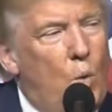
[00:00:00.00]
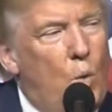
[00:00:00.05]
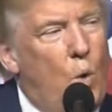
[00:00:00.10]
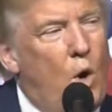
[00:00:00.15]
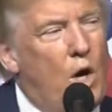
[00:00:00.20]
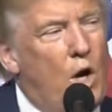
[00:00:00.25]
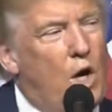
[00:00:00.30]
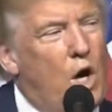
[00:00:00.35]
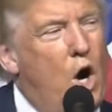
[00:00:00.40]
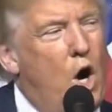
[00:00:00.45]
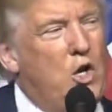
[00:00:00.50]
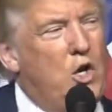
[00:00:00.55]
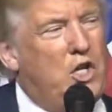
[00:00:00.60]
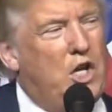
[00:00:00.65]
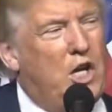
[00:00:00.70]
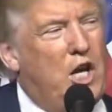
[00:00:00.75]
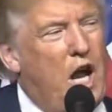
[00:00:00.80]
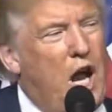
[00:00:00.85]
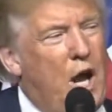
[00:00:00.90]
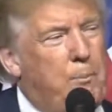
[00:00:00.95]
We're going
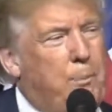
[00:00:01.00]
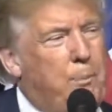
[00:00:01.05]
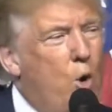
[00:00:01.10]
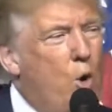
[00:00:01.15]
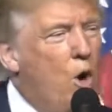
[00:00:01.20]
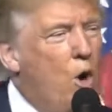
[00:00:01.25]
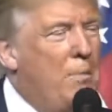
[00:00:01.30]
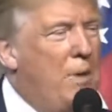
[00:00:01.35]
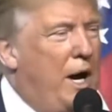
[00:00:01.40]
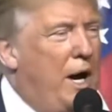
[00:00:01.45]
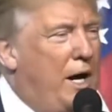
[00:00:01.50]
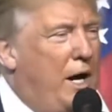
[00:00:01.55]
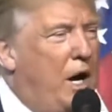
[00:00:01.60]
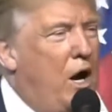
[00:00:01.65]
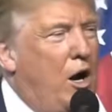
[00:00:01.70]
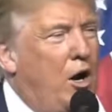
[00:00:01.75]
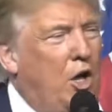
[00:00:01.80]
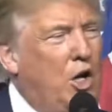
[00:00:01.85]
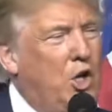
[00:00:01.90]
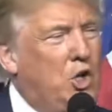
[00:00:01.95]
to get poor
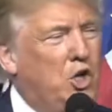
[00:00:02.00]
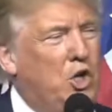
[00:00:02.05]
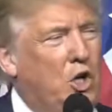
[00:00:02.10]
minorities.